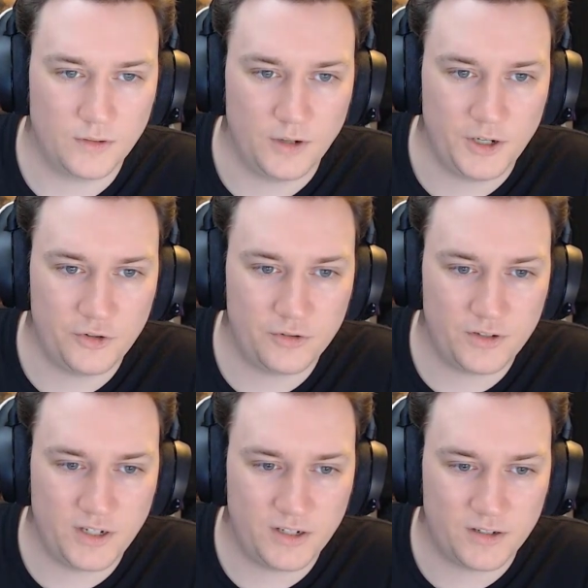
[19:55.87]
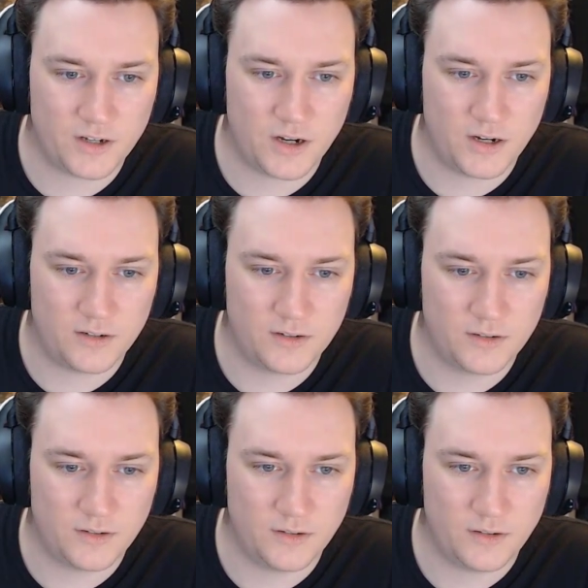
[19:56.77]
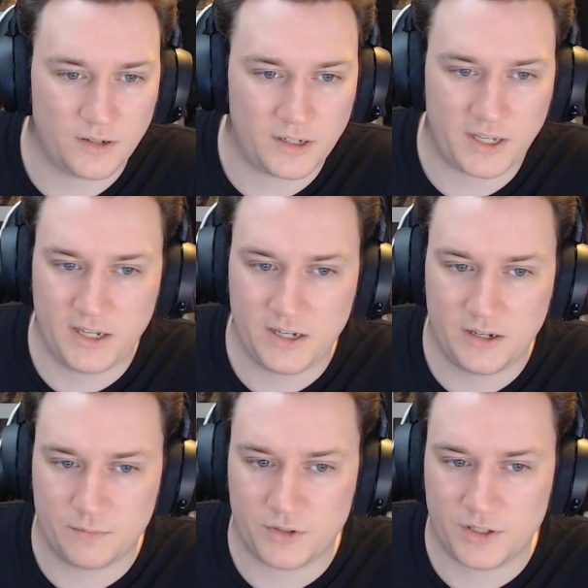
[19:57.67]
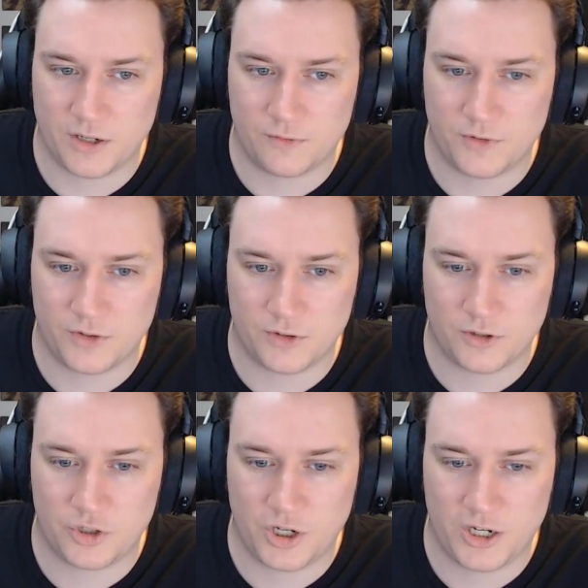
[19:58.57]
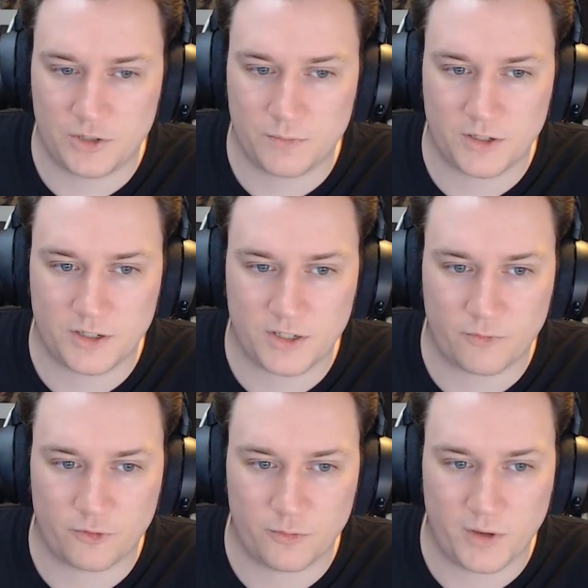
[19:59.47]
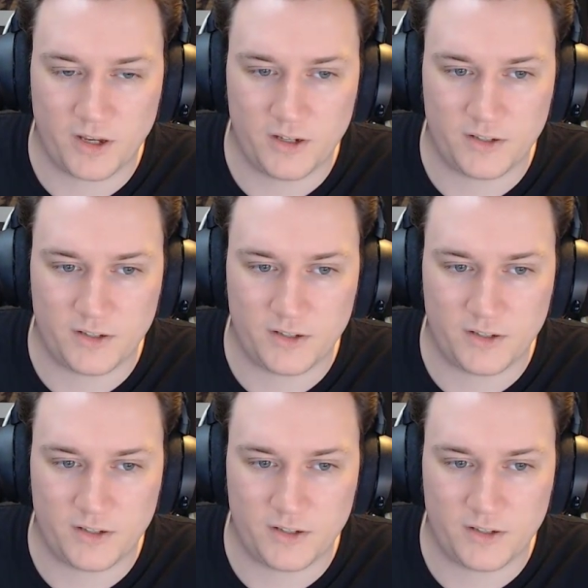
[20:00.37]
Interesting design. He himself has not changed much except for his